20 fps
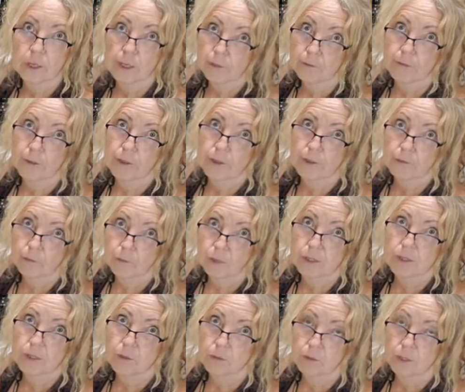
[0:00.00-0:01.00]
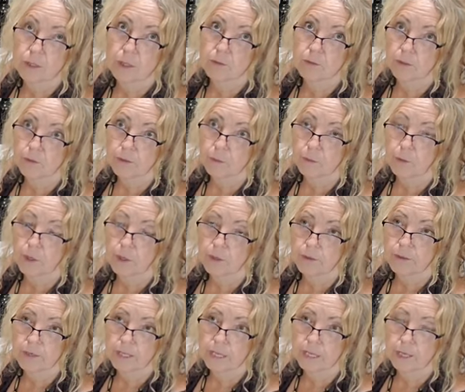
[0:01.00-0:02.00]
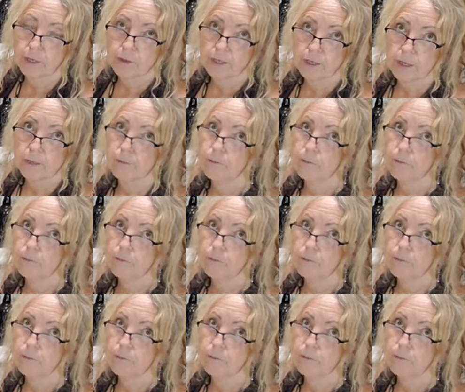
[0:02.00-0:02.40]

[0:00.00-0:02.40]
iffy on what's going on with the water in the area,